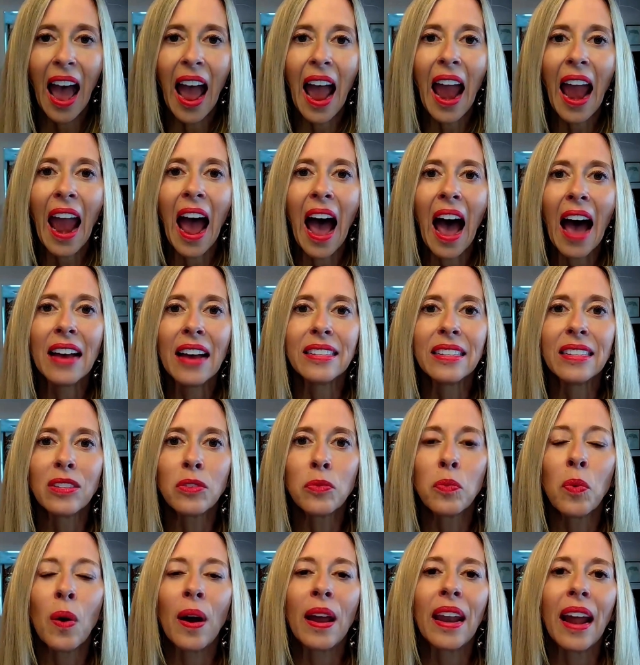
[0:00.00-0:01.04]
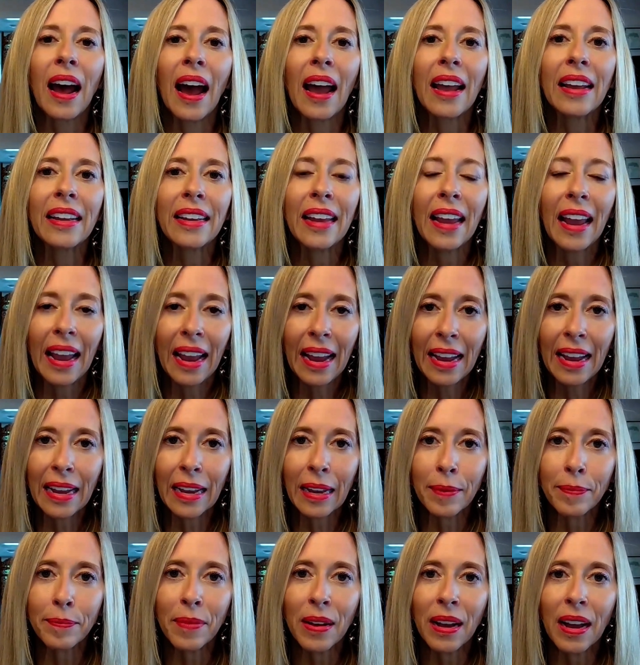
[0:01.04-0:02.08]
And when I
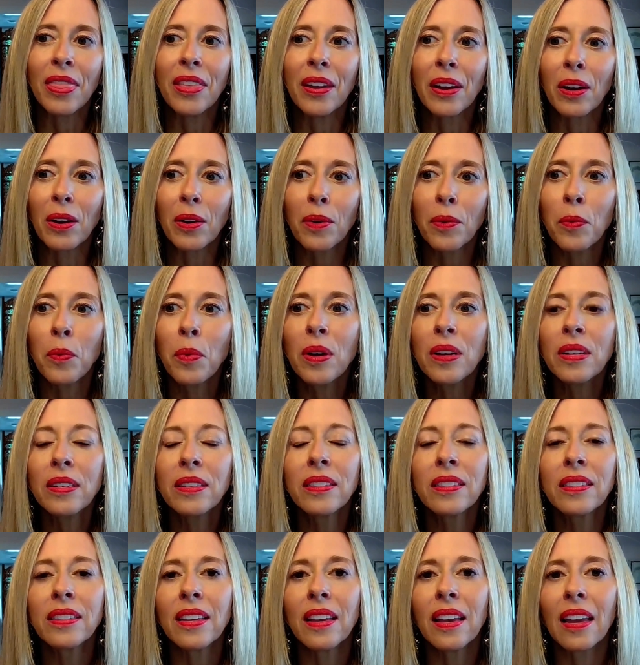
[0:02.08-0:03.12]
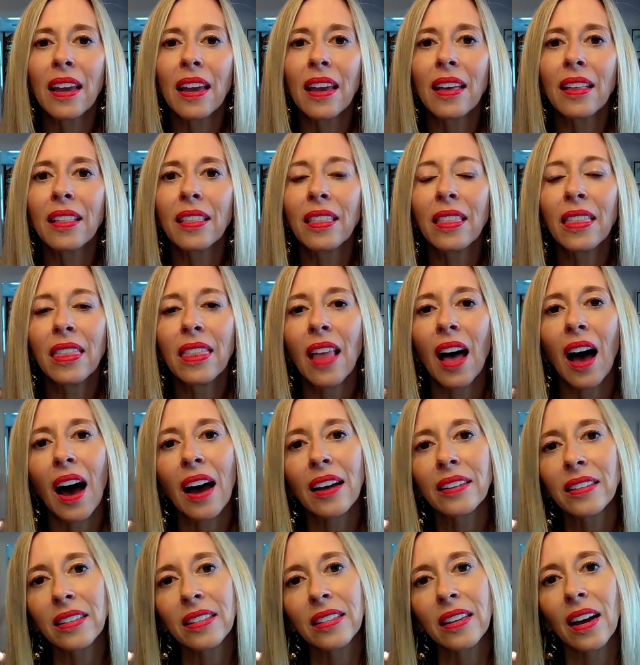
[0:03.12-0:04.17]
came, there was a
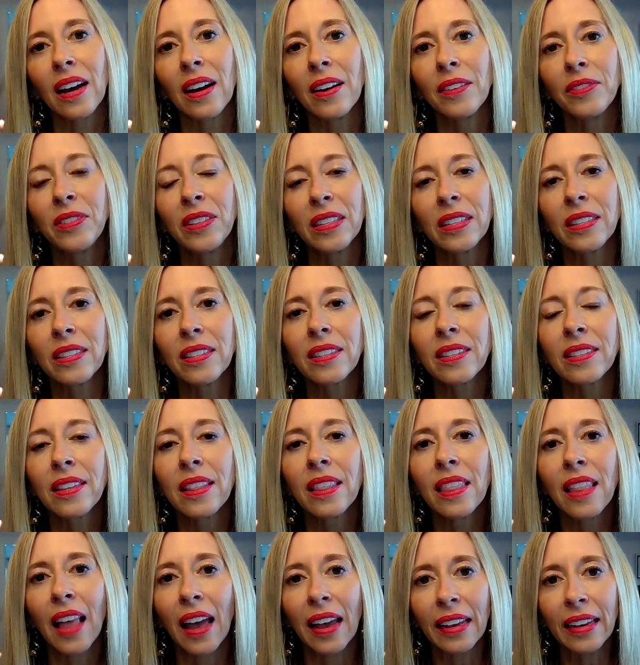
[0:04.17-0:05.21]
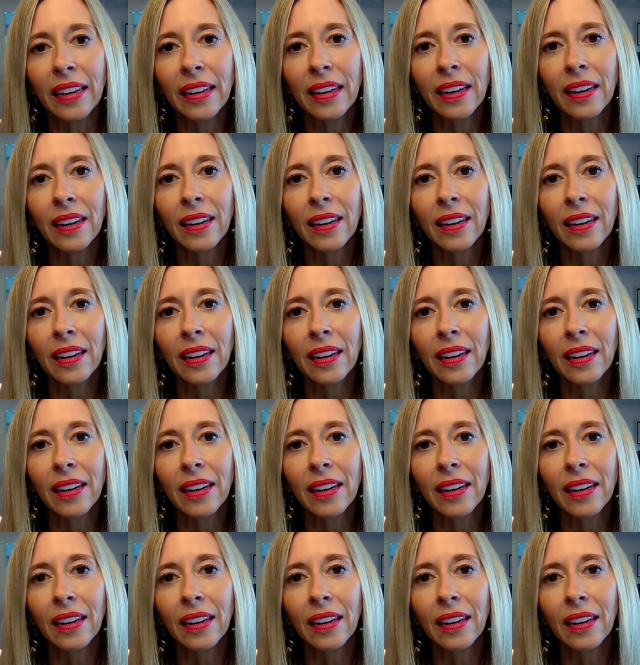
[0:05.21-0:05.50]
lot of dislike